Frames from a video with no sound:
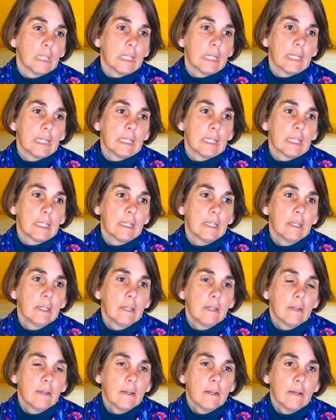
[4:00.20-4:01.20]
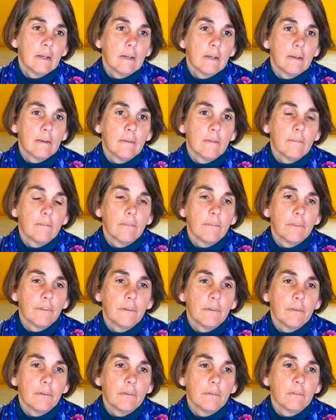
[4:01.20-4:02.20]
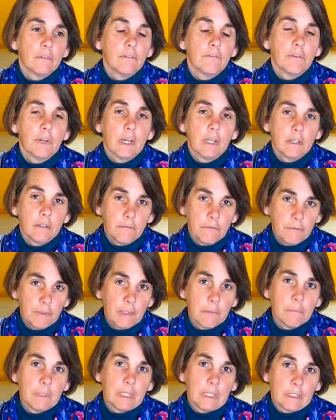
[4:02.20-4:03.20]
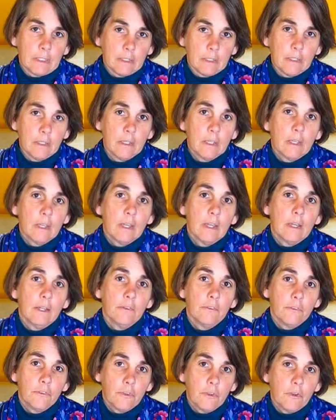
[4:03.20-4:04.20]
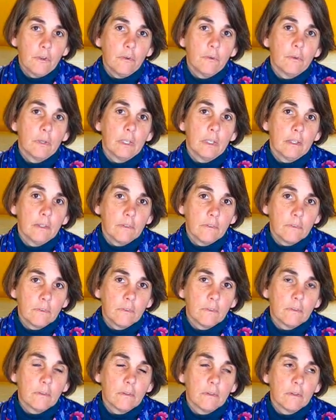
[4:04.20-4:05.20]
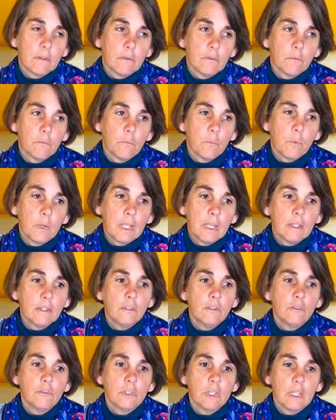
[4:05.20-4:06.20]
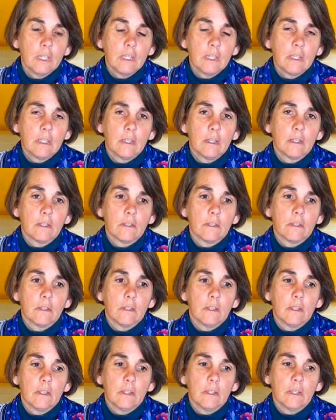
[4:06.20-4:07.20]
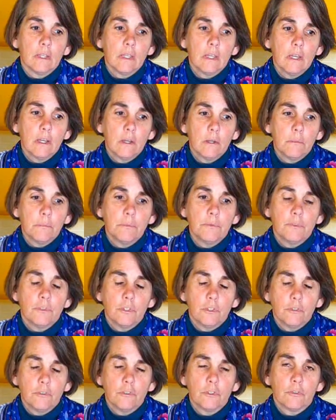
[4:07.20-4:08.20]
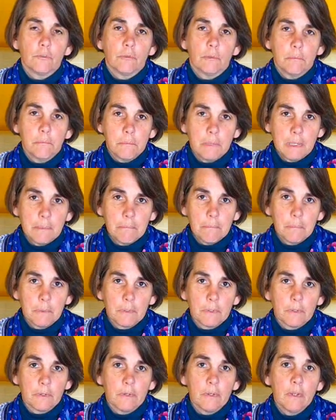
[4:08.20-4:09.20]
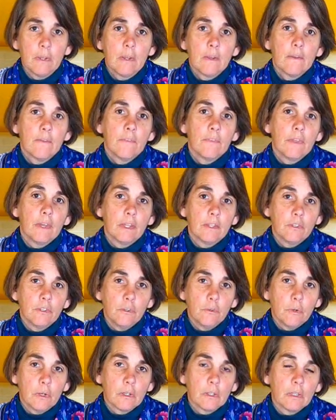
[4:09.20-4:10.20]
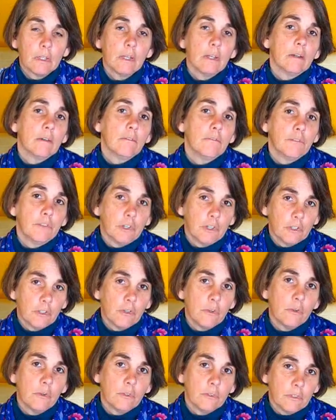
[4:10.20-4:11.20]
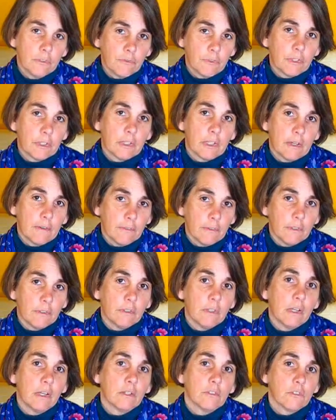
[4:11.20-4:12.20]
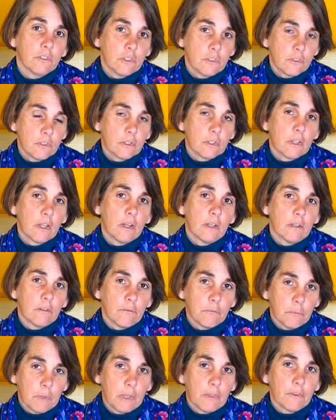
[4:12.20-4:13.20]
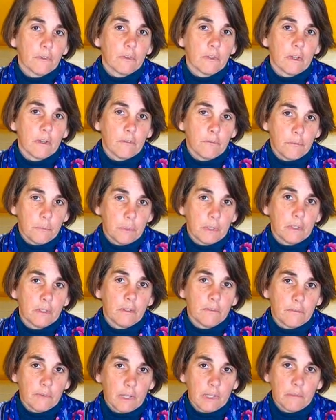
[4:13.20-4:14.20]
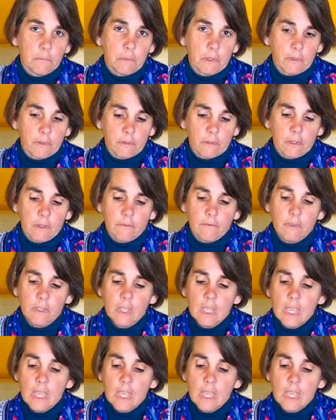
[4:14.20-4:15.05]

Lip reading: like the divine feminine, and so it's when you take it, it helps you to remember that you are loved on a whole different level, not just a kind of mother love, but a divine mother love.